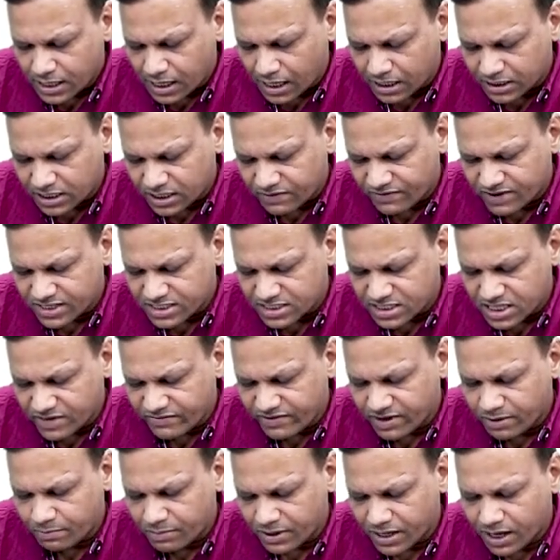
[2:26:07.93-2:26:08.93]
Otherwise, they
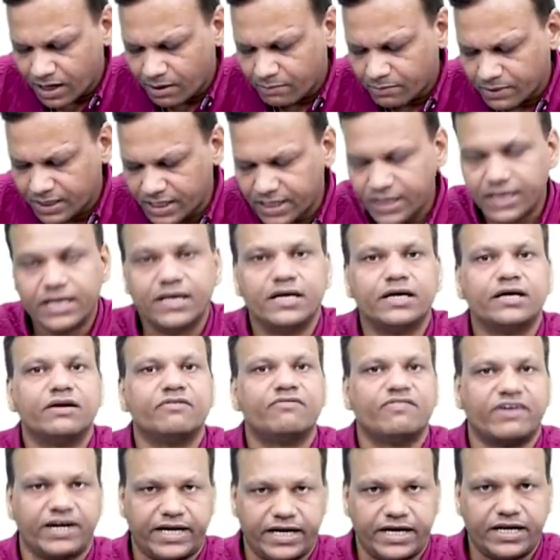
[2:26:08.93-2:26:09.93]
will become
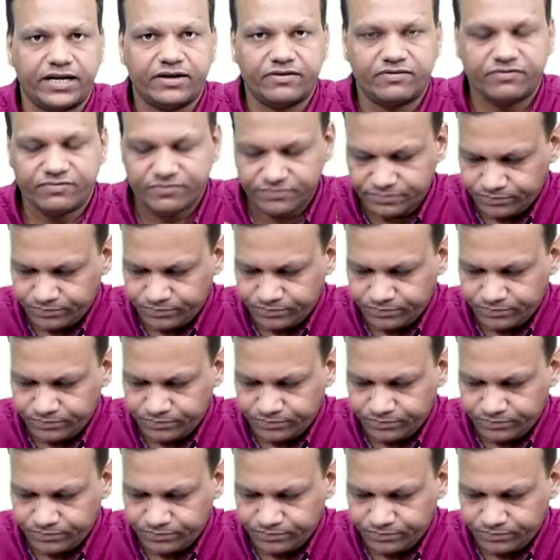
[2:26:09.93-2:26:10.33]
ineffective.